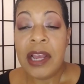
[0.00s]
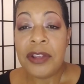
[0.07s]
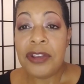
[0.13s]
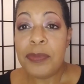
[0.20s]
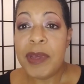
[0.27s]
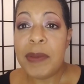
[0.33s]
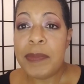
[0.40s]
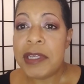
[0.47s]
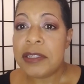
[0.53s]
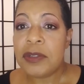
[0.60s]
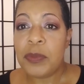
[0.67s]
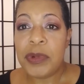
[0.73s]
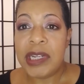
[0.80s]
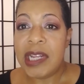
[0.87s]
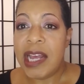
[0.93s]
You may meet
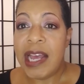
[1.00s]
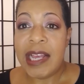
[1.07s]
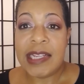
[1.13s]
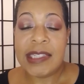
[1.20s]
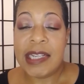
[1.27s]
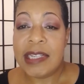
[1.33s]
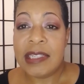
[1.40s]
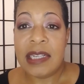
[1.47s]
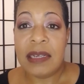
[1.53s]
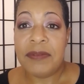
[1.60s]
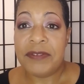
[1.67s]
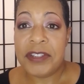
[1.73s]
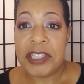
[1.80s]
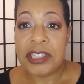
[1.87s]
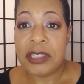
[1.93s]
someone that has that
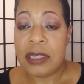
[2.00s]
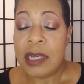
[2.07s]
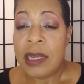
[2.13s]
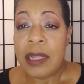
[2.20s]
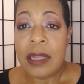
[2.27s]
same vision.